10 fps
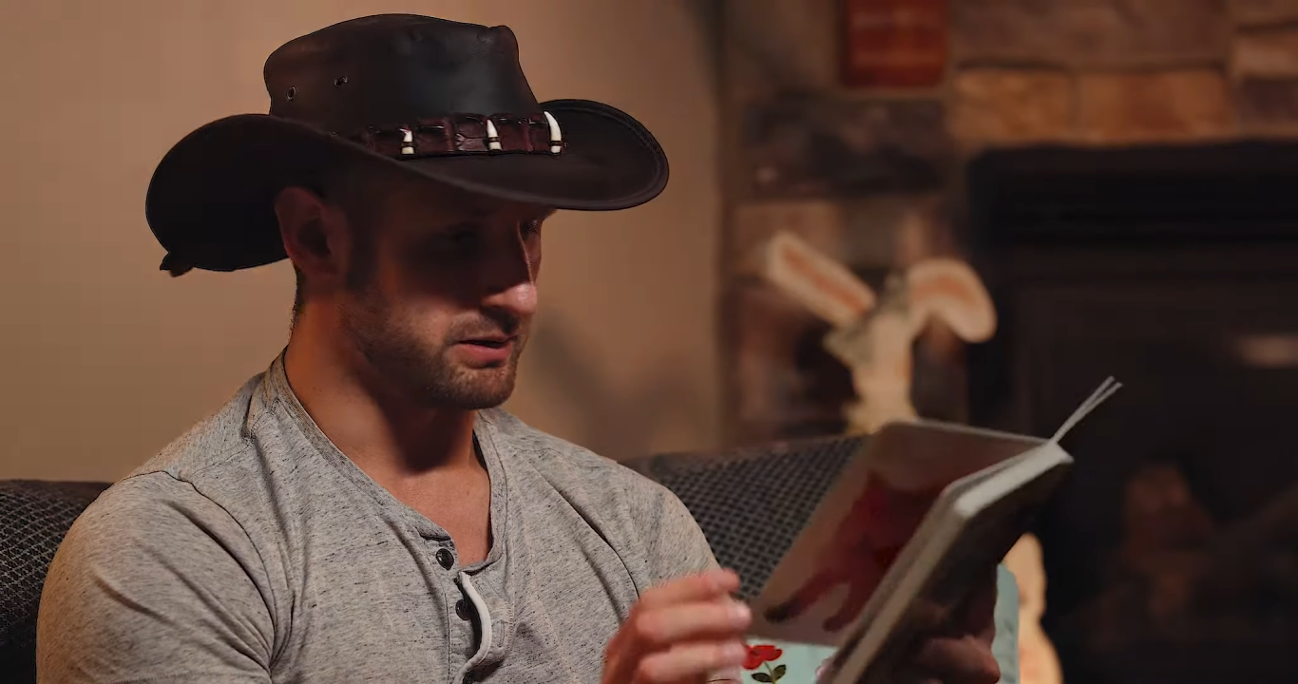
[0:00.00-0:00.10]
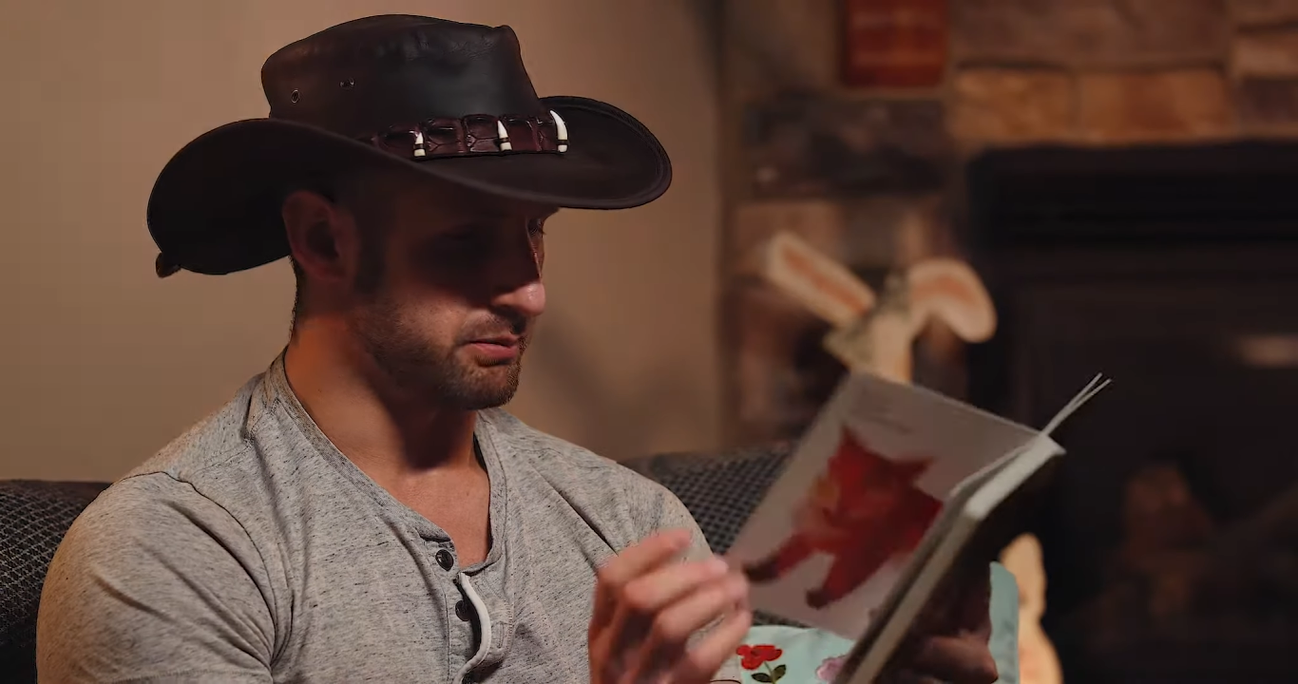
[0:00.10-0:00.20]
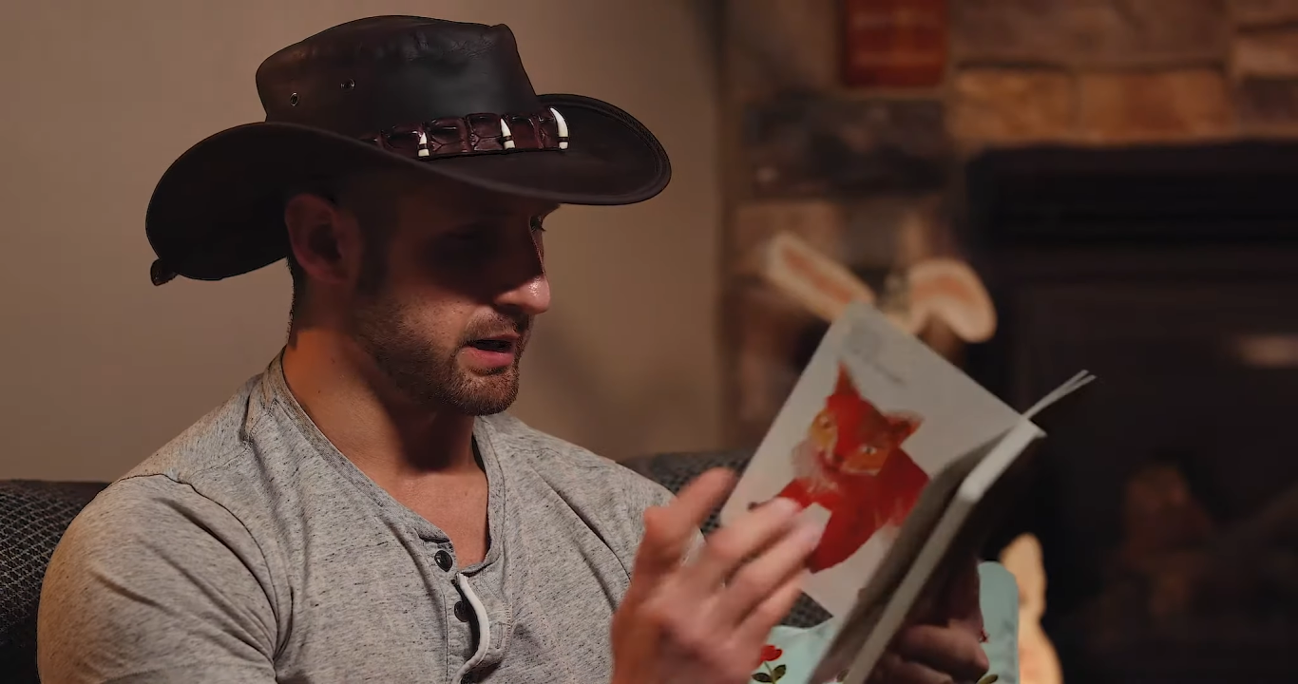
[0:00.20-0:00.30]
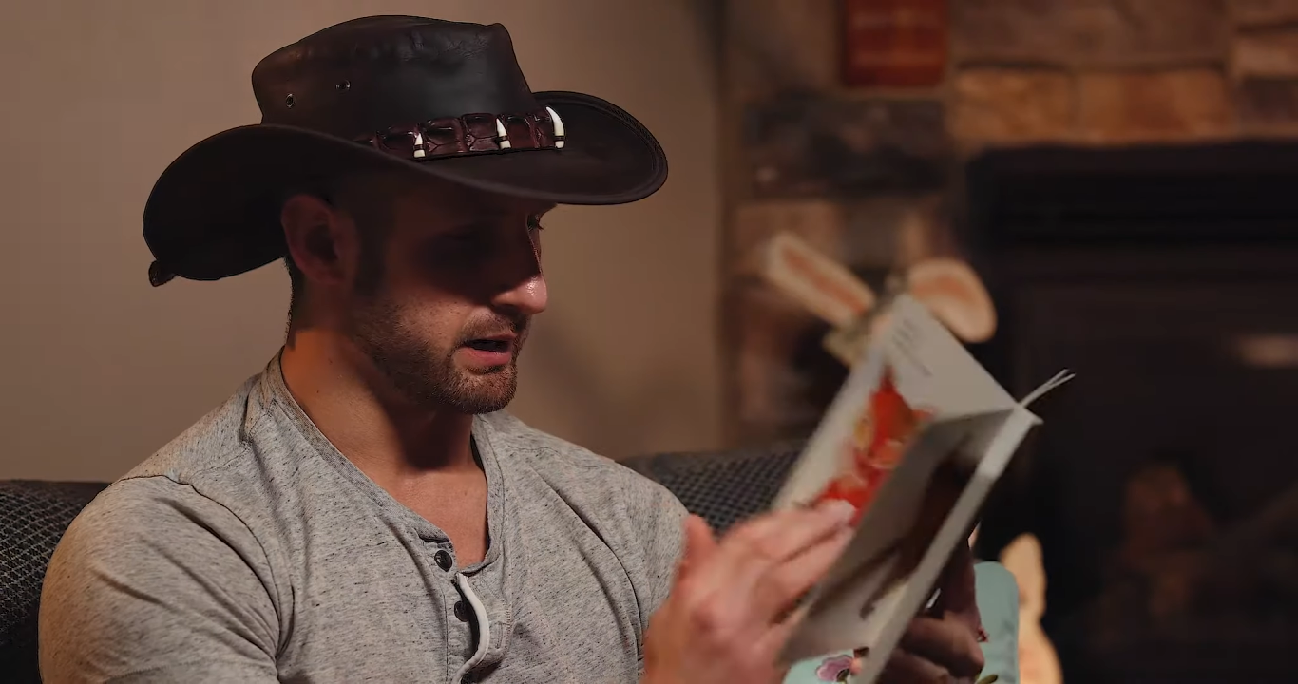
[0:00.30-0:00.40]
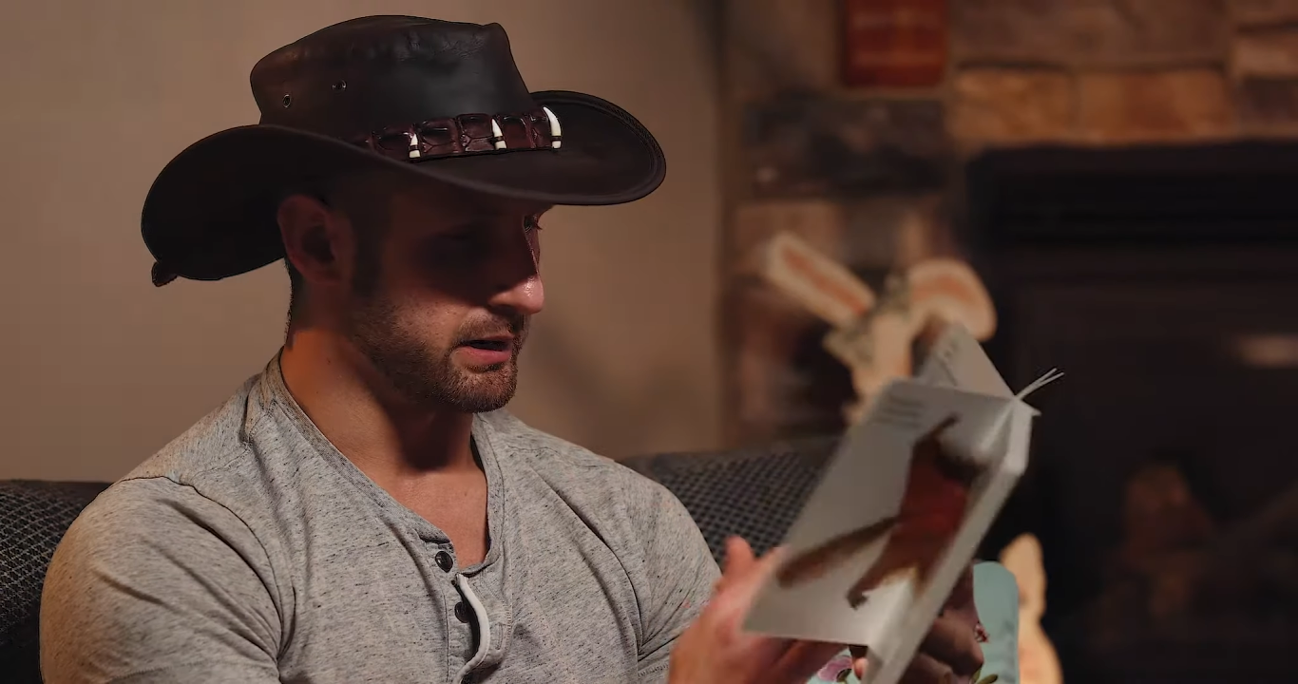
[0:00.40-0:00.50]
is
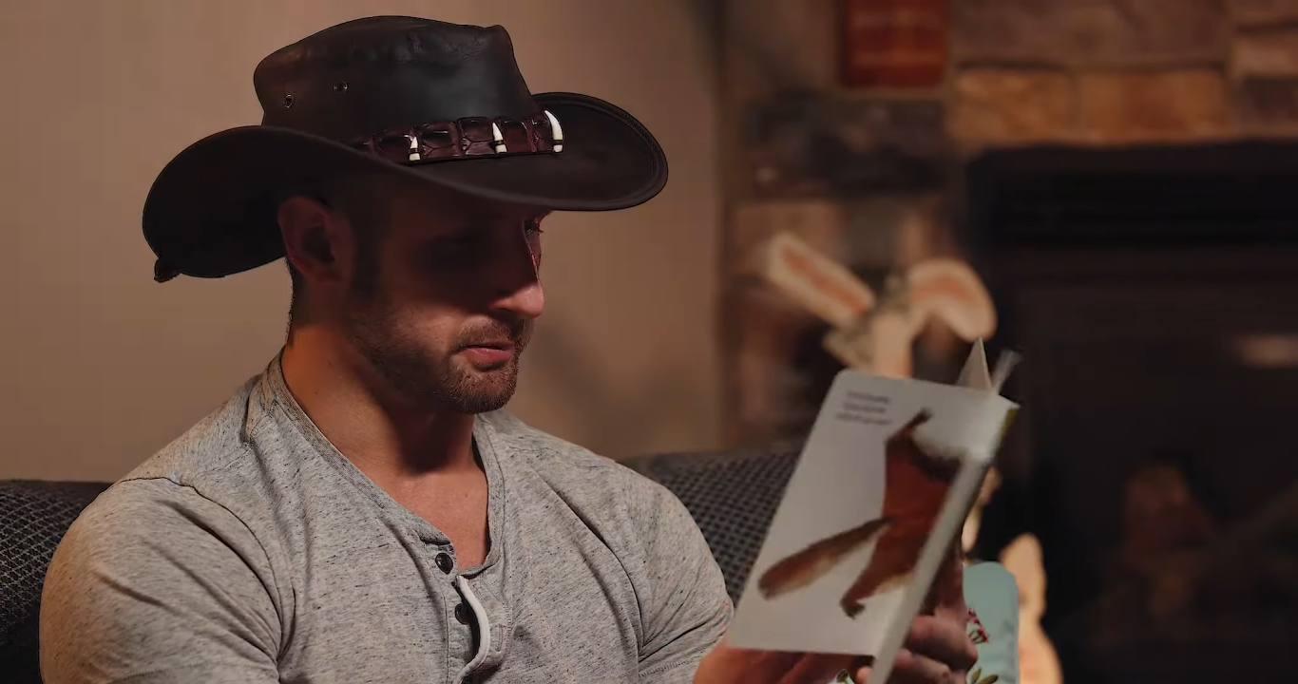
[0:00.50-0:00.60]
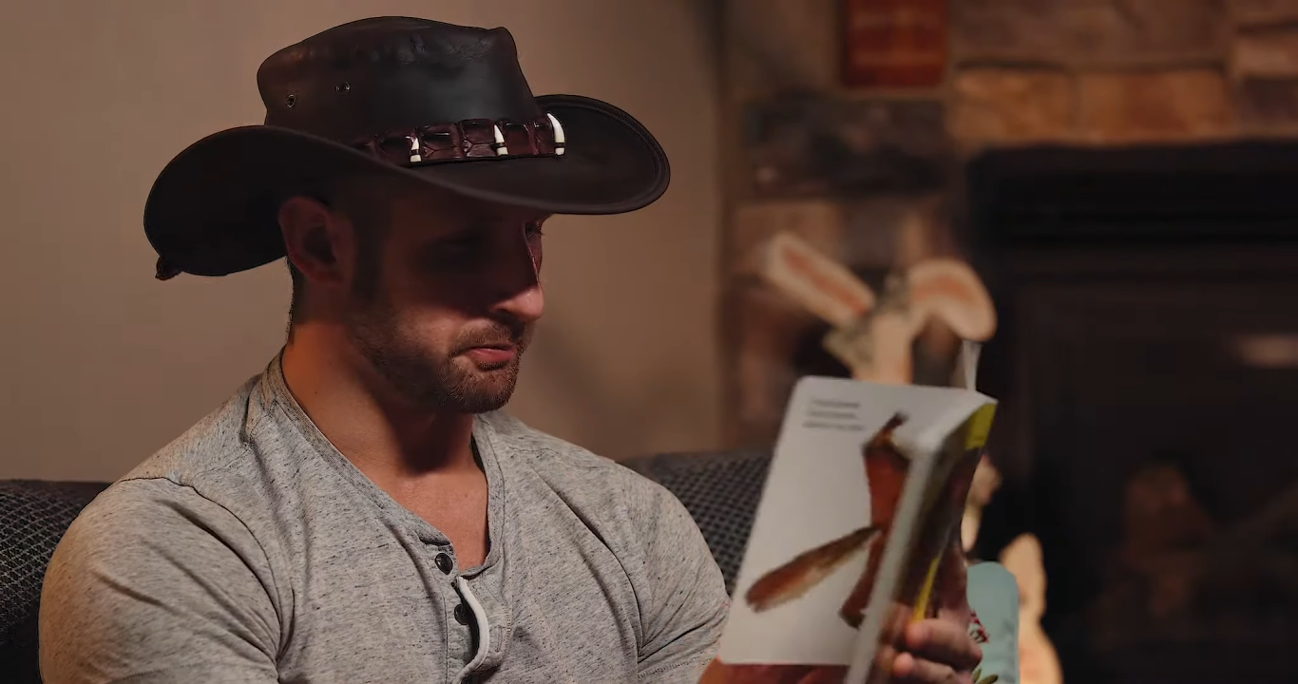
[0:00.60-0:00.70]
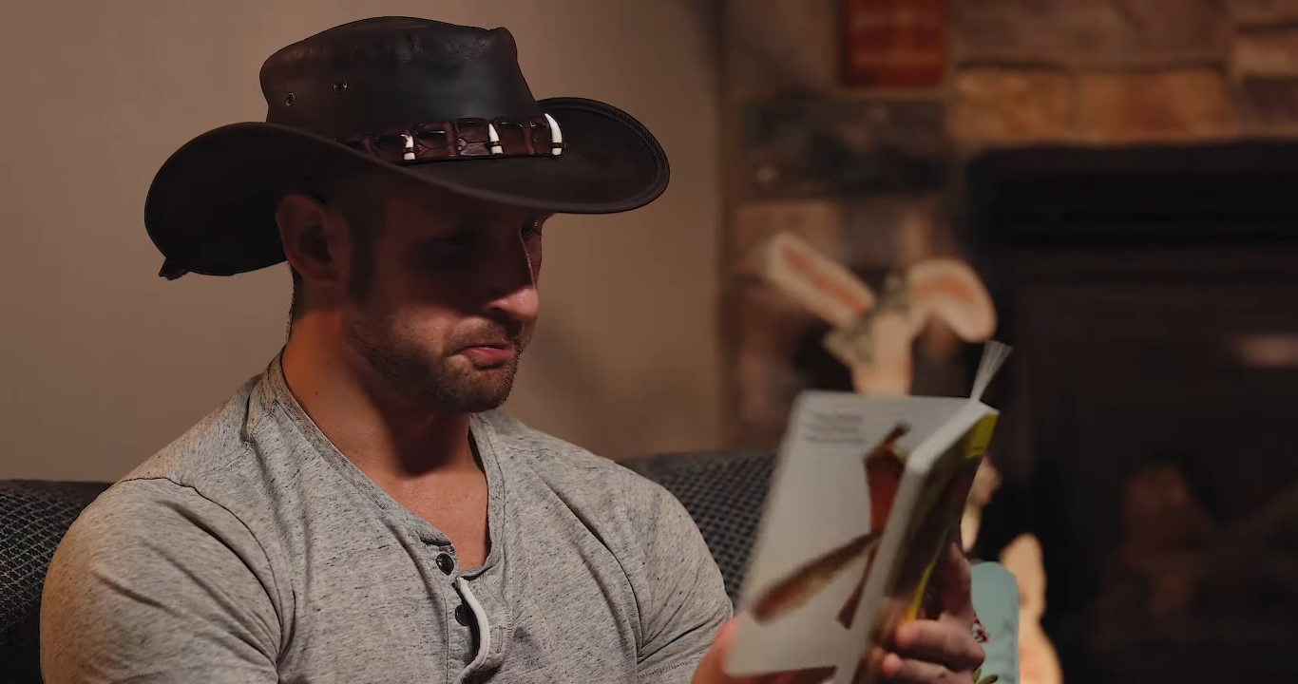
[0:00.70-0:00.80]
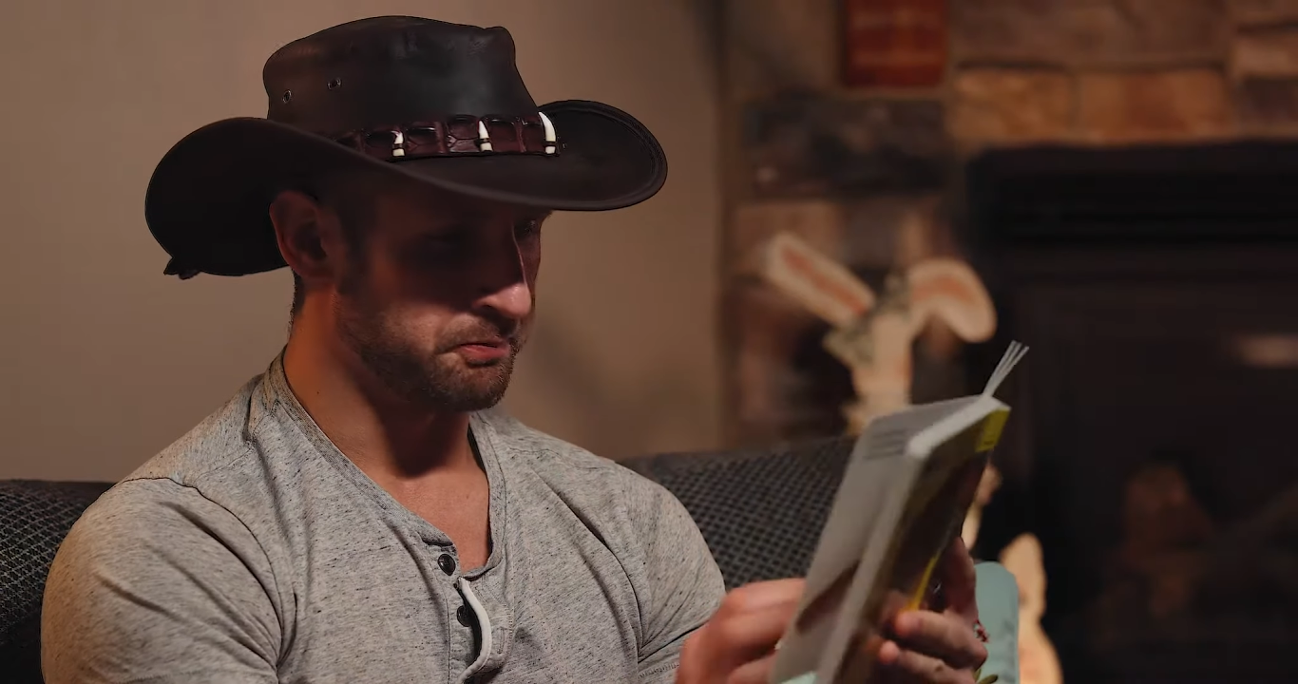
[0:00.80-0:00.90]
by him.